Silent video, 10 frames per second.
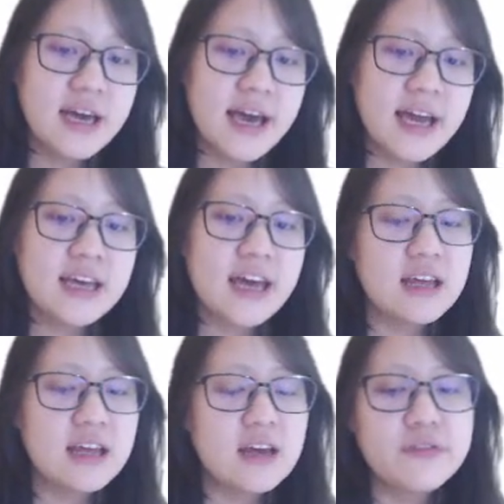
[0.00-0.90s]
and it
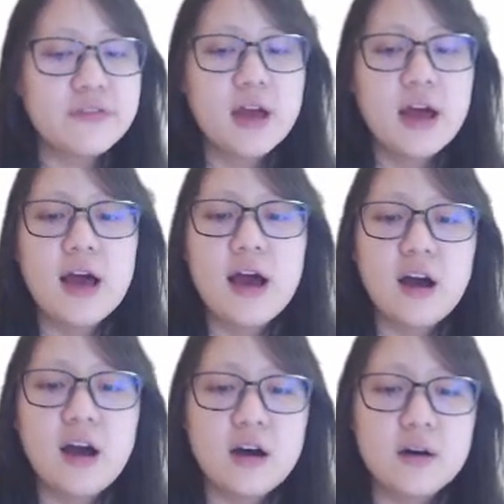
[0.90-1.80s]
can give,
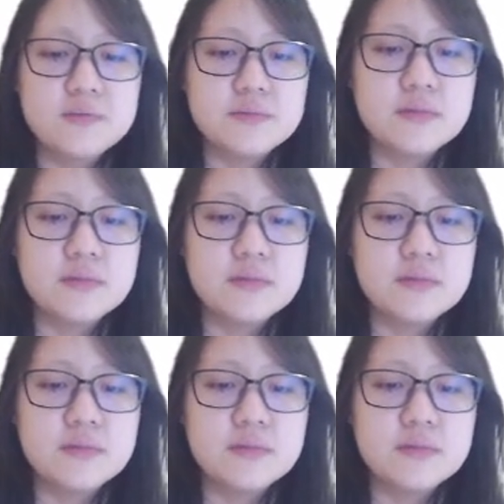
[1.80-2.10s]
um,